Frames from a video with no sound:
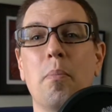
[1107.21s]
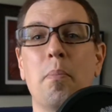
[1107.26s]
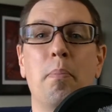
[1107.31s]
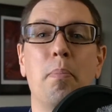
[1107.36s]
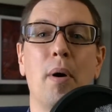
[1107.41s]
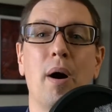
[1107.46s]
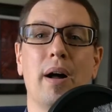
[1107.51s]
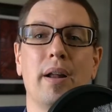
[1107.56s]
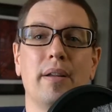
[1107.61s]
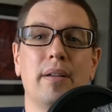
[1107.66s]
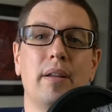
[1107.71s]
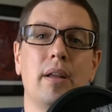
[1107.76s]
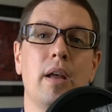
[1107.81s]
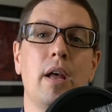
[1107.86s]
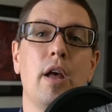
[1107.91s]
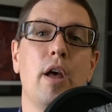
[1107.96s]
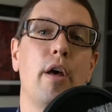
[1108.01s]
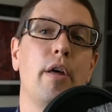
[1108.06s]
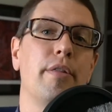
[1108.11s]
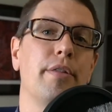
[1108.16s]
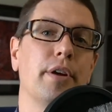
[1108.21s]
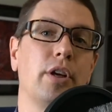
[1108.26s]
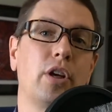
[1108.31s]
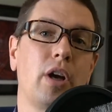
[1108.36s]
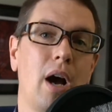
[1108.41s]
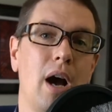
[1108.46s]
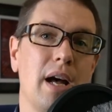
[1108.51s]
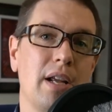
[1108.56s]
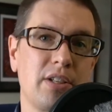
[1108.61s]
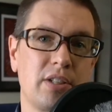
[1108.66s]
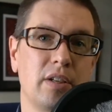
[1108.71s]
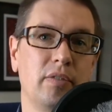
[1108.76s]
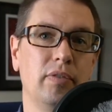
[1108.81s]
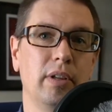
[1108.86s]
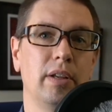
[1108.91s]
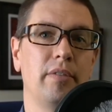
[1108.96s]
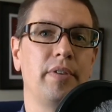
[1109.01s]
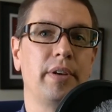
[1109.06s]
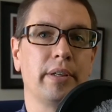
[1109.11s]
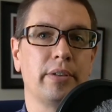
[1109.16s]
but the cost of
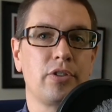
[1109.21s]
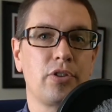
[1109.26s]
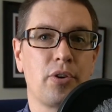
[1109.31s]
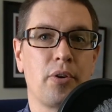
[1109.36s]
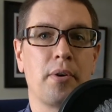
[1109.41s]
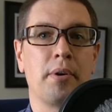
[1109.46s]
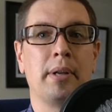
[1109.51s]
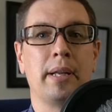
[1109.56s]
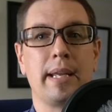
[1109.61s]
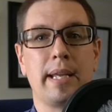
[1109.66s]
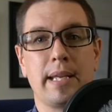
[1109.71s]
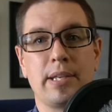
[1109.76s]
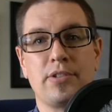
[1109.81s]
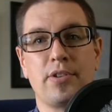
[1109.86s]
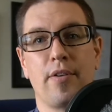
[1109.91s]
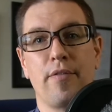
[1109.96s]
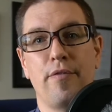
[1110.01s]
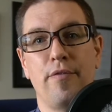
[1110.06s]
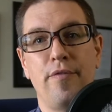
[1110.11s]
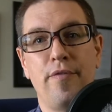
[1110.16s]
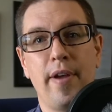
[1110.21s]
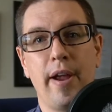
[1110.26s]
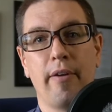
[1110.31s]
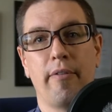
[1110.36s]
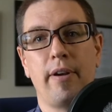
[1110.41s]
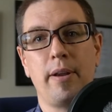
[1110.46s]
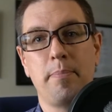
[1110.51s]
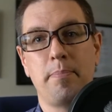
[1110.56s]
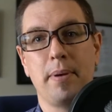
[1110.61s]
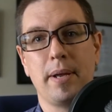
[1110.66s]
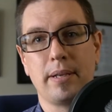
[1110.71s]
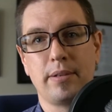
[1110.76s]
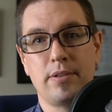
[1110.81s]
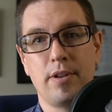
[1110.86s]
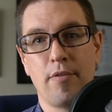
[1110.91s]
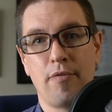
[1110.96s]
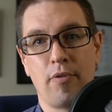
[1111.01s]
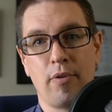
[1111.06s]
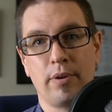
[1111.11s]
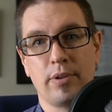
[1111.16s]
living certainly is a very big
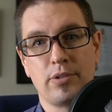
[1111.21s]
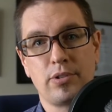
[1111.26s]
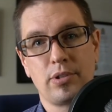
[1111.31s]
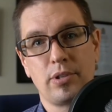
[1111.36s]
difference